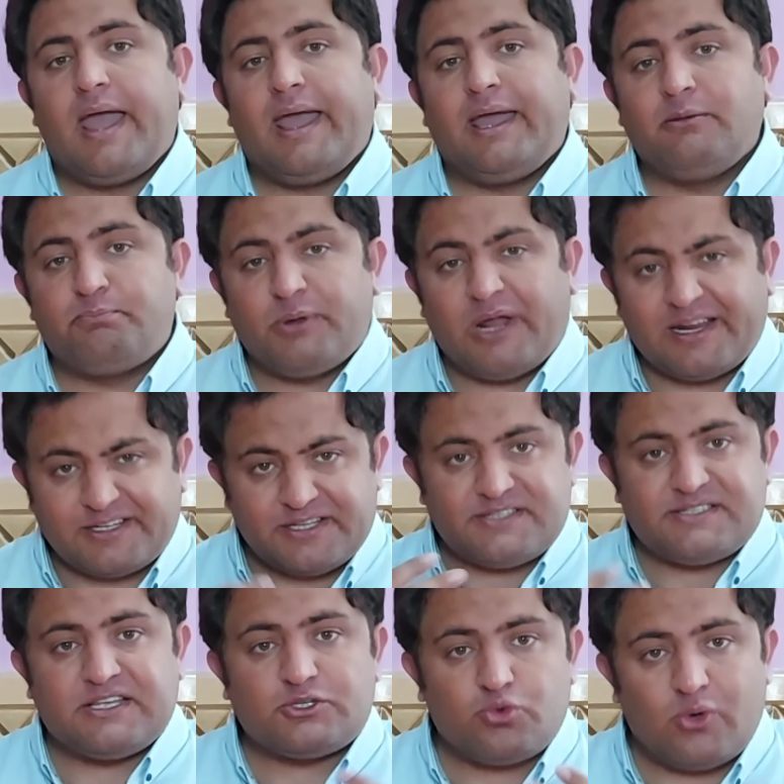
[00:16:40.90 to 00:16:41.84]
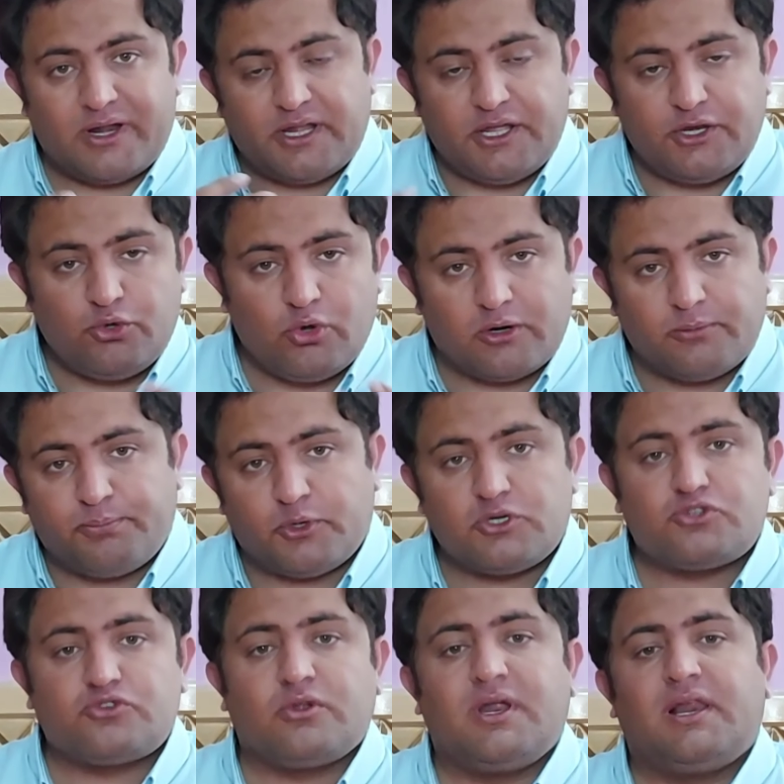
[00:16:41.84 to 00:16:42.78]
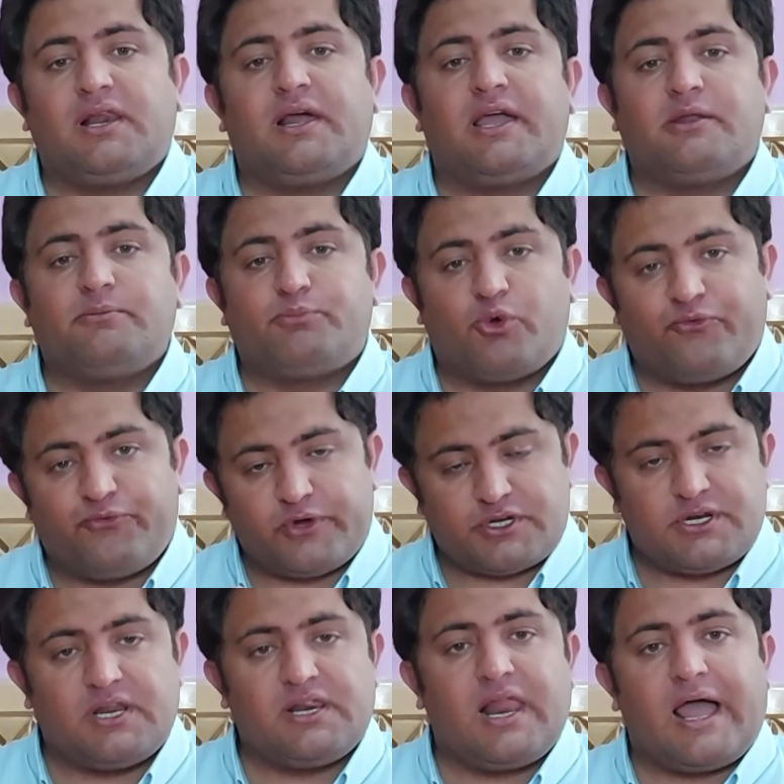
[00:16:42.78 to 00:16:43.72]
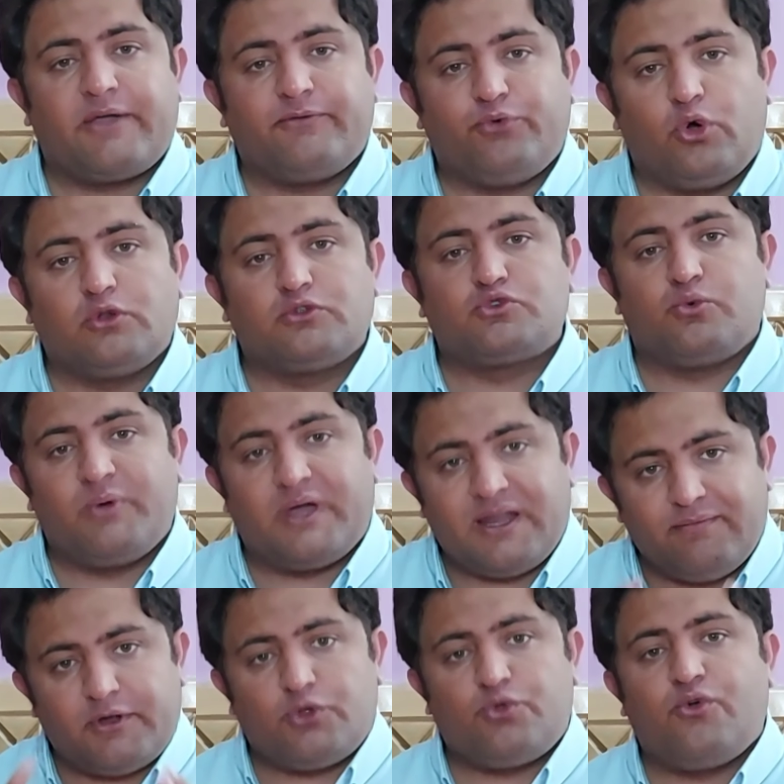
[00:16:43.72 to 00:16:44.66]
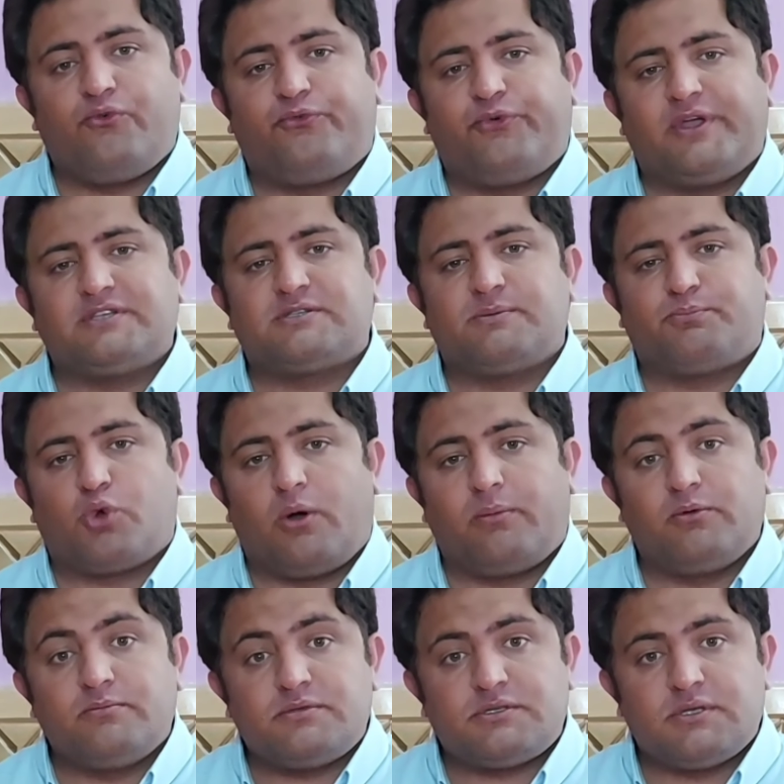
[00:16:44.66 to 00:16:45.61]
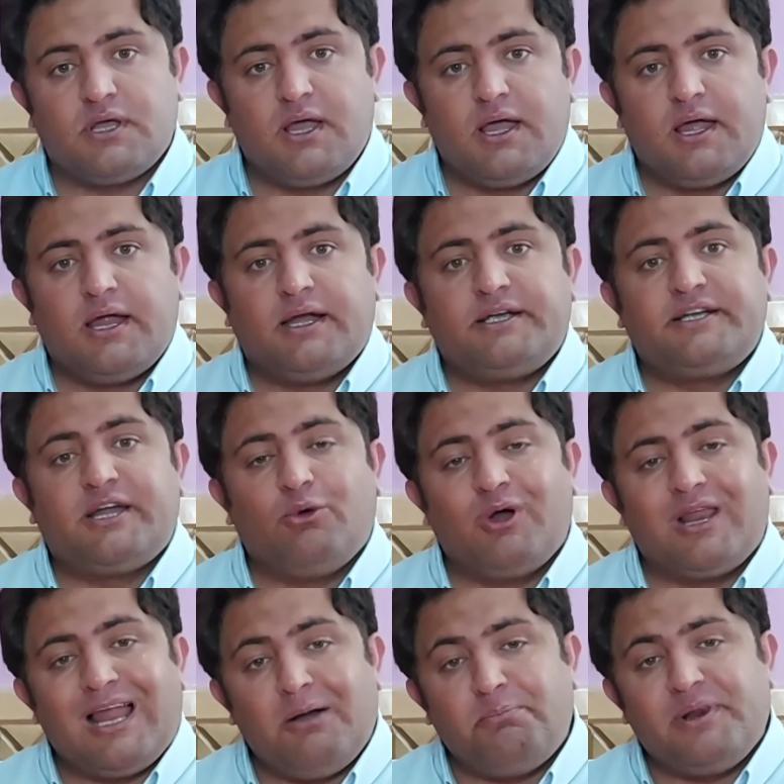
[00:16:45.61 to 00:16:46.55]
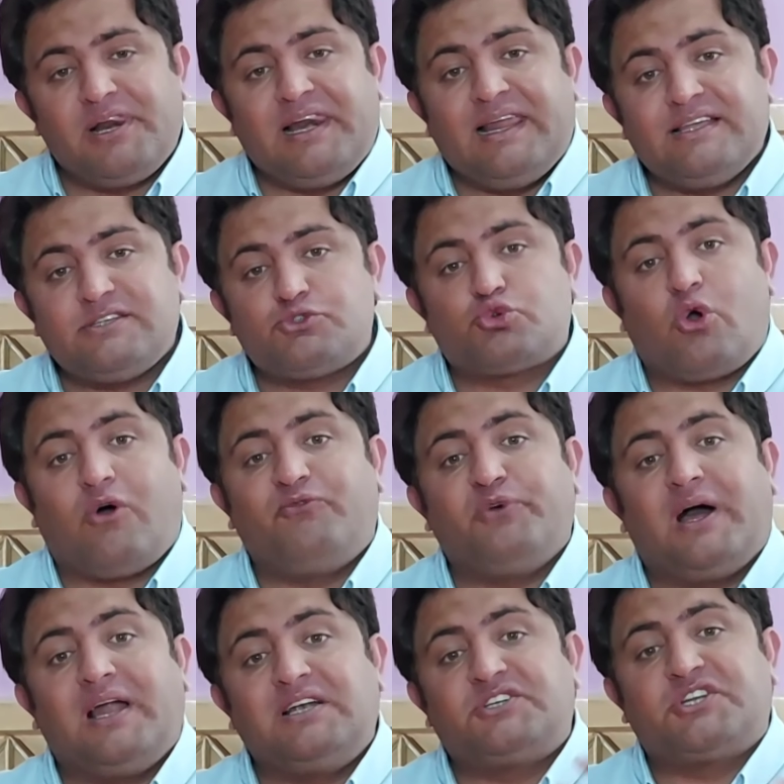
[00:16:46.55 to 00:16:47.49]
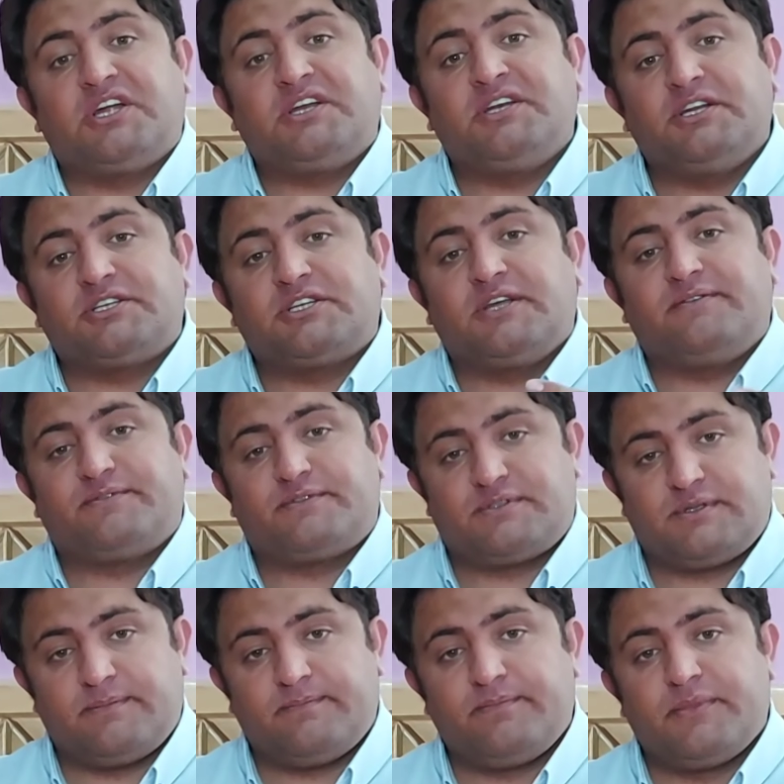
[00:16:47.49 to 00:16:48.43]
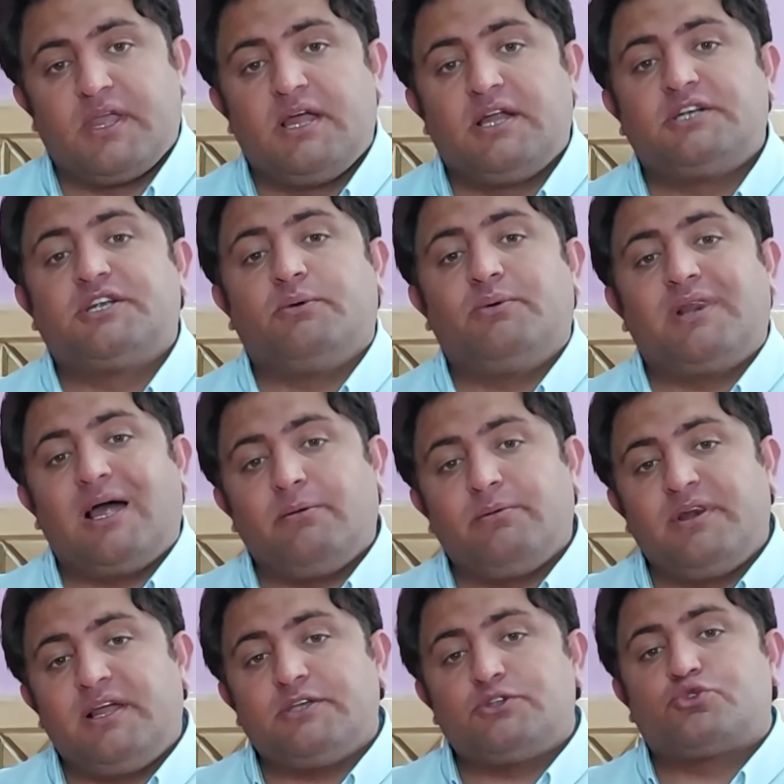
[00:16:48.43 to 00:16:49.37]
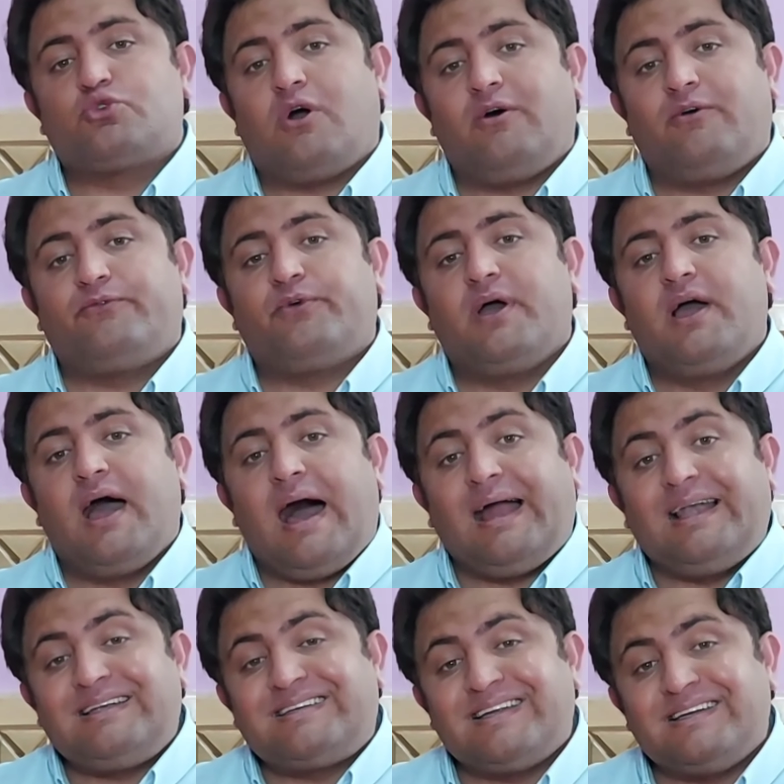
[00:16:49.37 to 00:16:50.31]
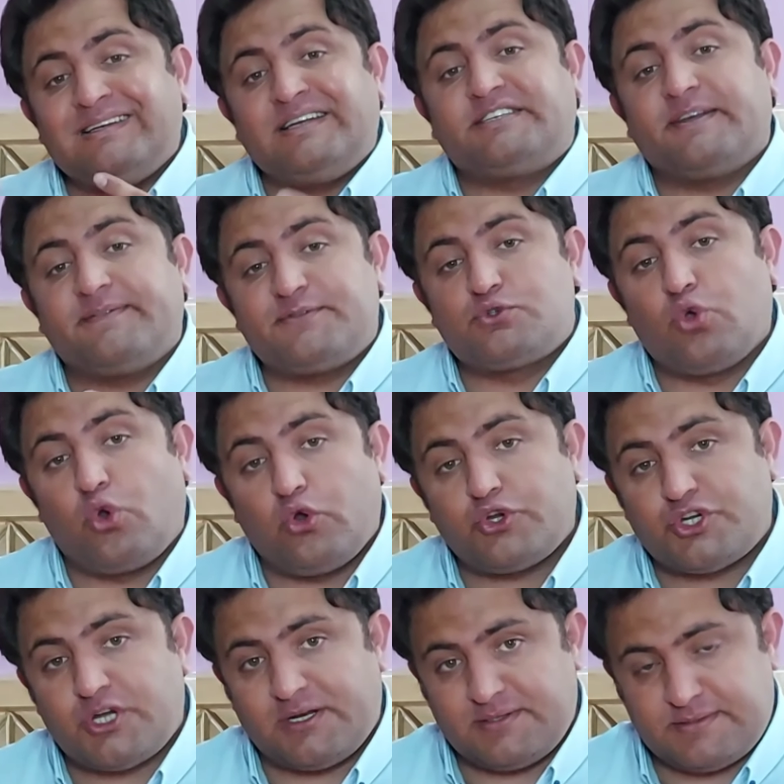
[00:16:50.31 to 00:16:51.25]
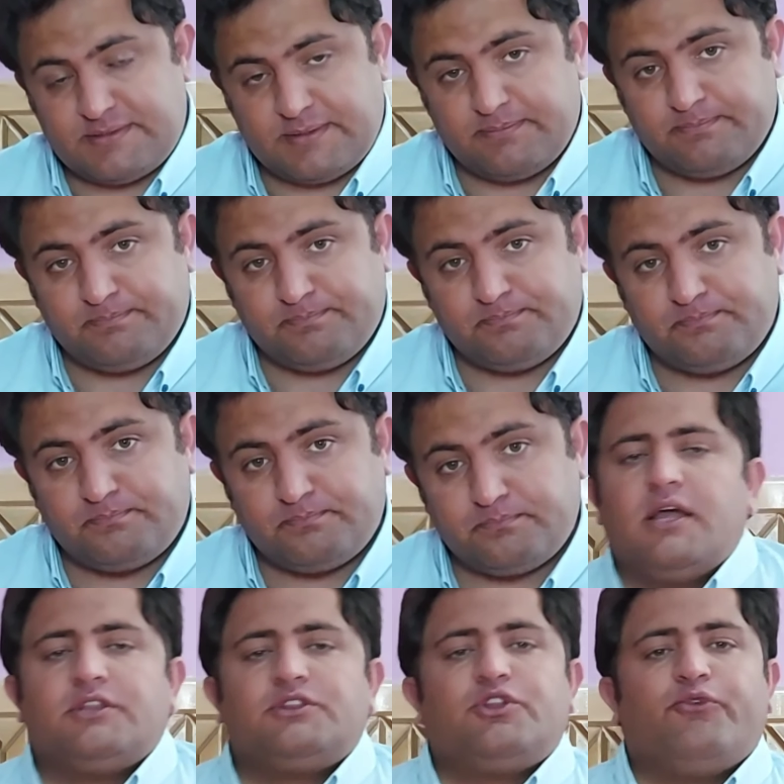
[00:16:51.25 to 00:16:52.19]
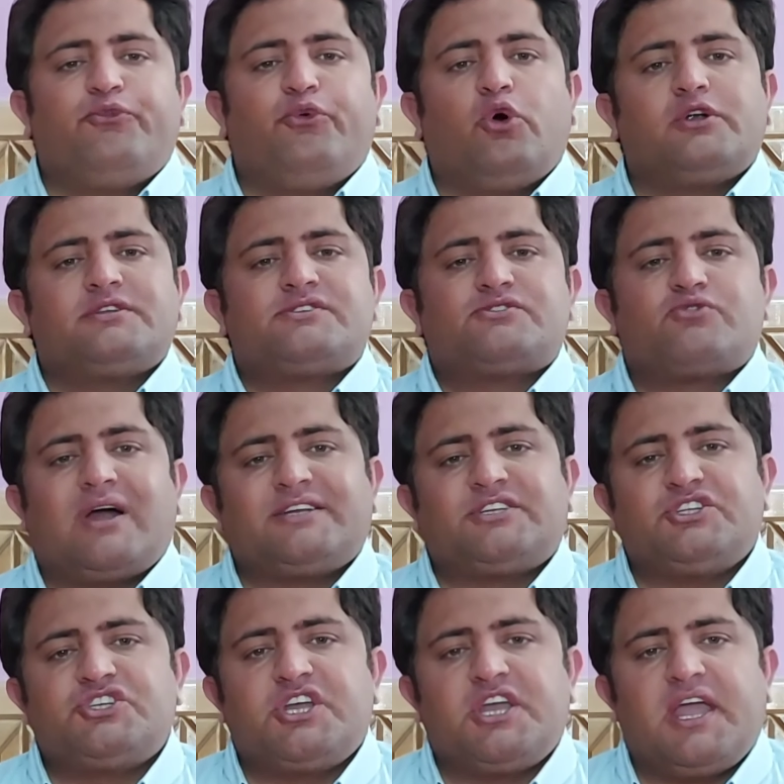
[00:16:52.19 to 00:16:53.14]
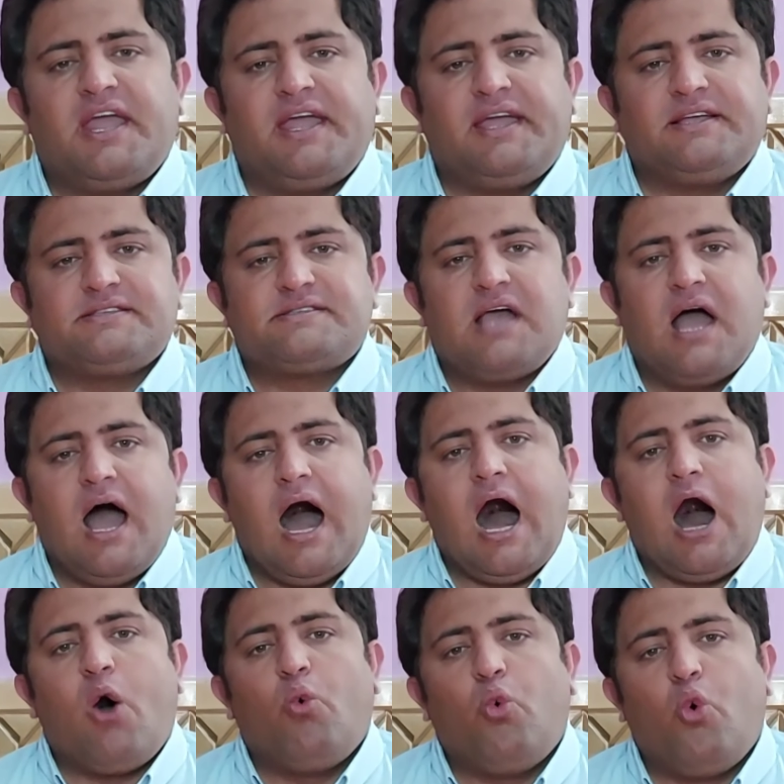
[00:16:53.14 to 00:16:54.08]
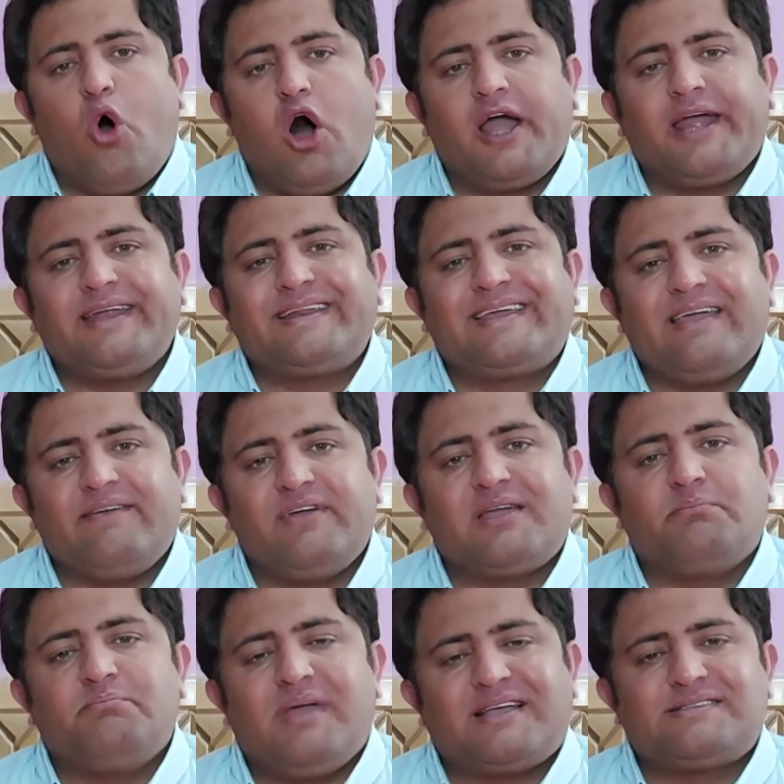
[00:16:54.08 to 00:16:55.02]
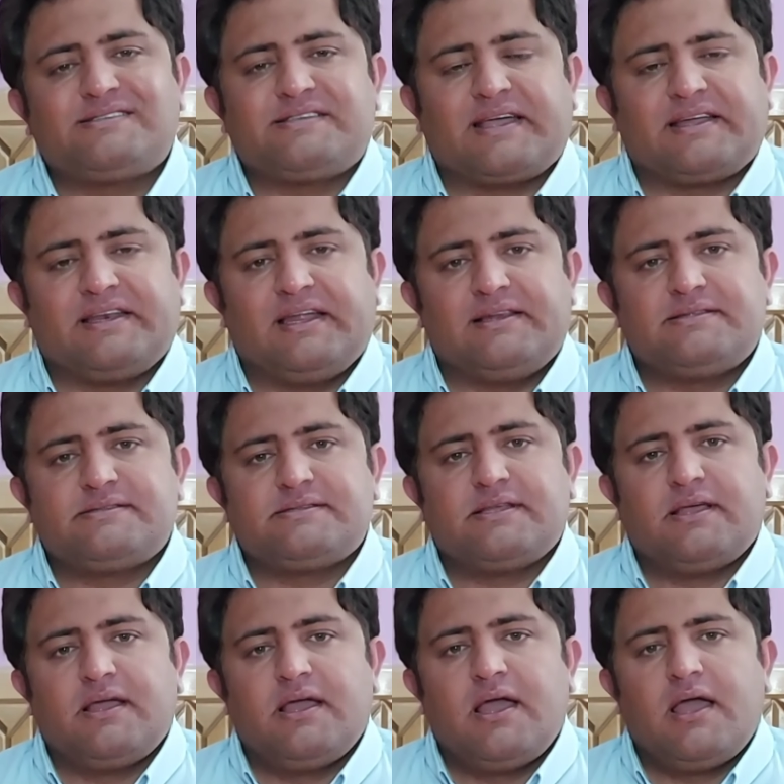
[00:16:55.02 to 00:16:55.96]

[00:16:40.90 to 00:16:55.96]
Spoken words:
And practice this one in your personal and professional life also. Whenever you face problems, develop a list of alternatives. Develop a list of alternative solutions. The fourth strategy is avoid giving mixed signals.